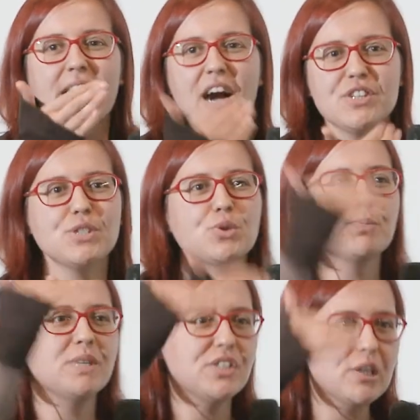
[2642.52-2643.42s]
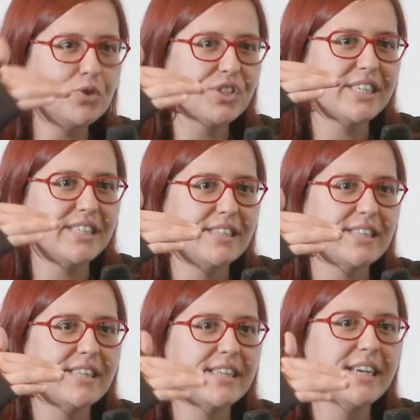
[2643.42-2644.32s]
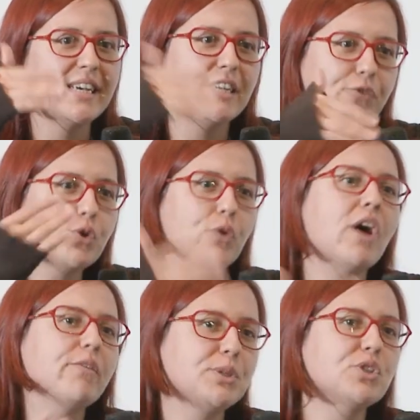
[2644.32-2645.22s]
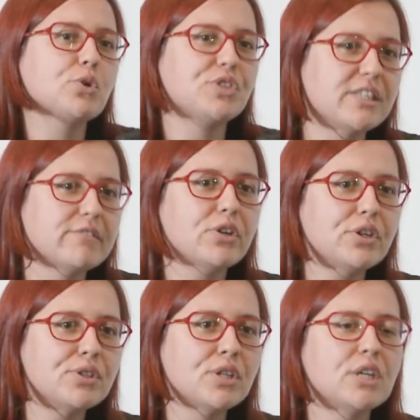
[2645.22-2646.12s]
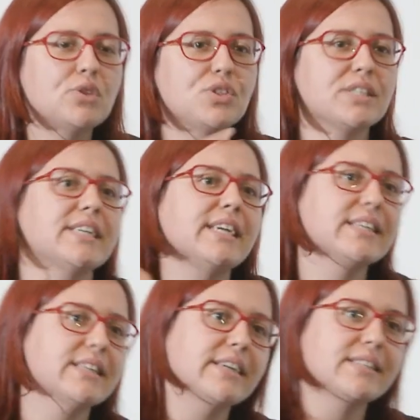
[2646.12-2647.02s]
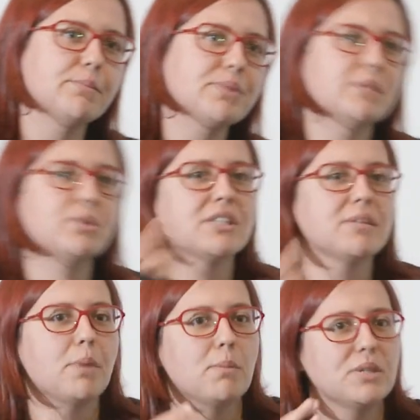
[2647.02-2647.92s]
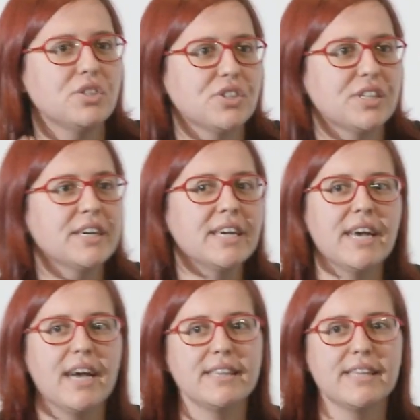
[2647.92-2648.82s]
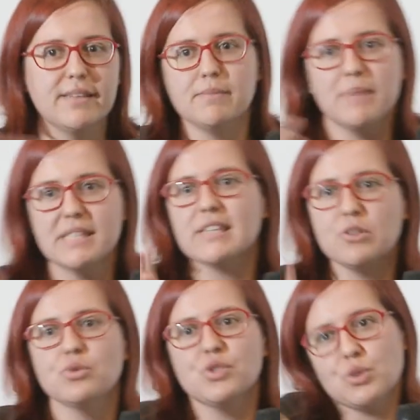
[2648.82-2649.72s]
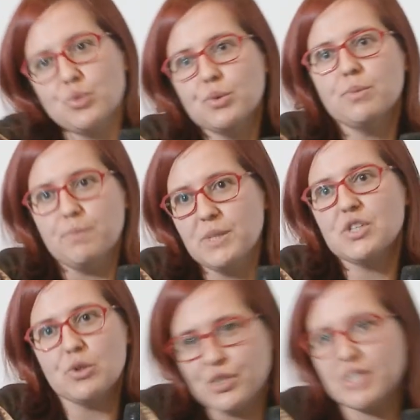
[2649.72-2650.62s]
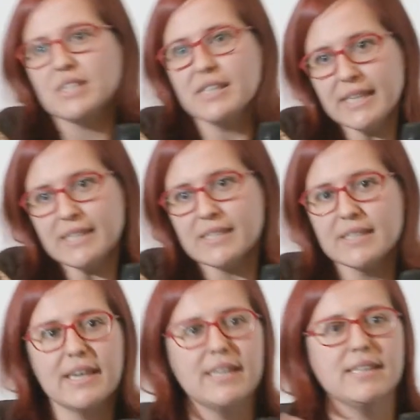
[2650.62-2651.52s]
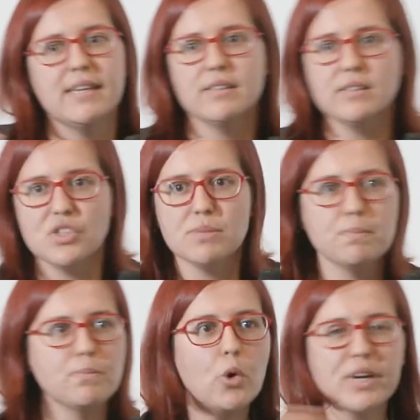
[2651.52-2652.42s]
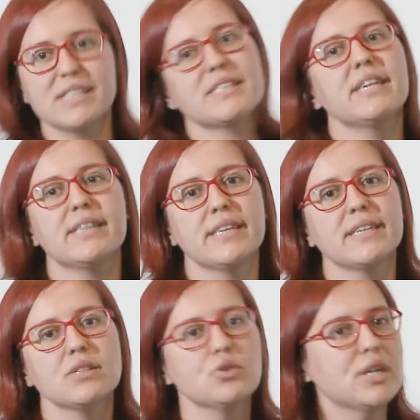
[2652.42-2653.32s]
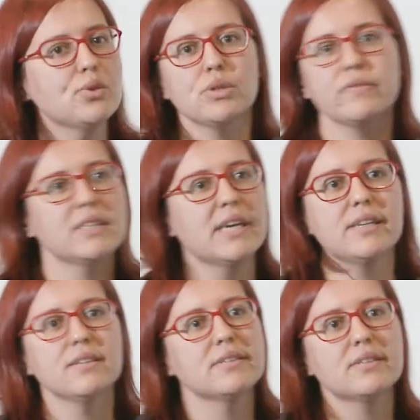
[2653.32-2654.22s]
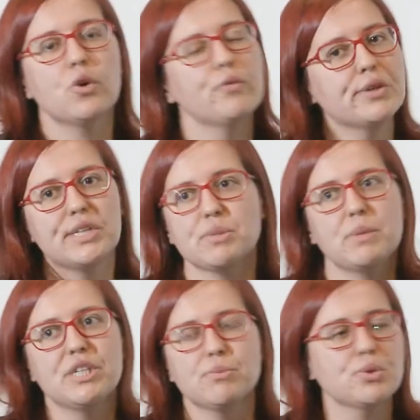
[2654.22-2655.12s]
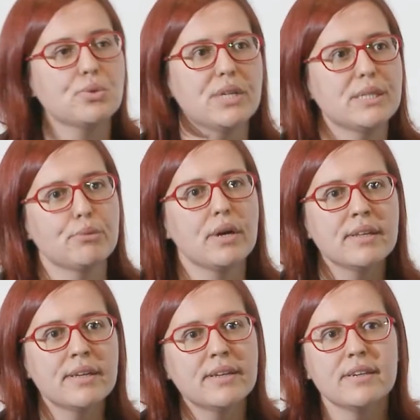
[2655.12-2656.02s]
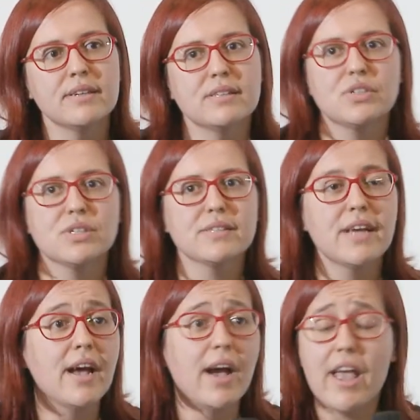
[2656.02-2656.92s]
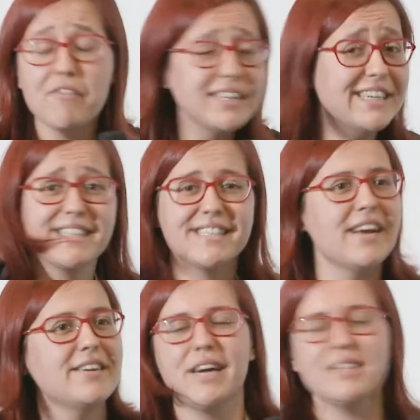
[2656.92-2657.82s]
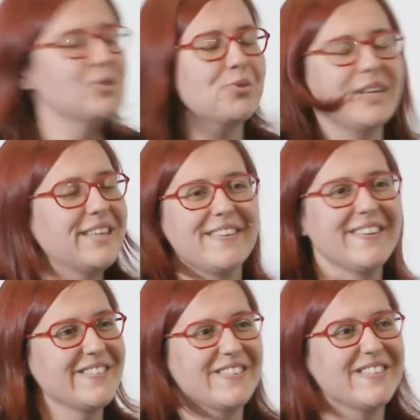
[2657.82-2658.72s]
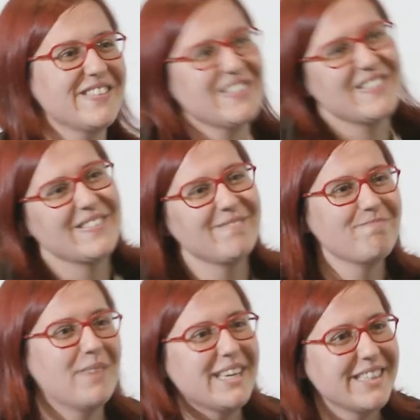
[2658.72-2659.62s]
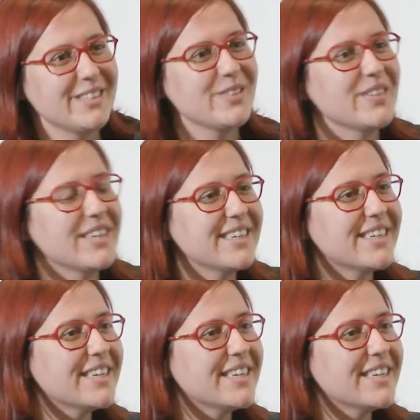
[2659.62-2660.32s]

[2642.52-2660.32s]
I just do pglogical. If you know how pglogical works, you're just creating subscription publisher, and then basically you just do pglogical things, and then just orchestrate things. You can do it with any other configuration management tool as well. It's just everything is there. I didn't do anything, so it's just making things together.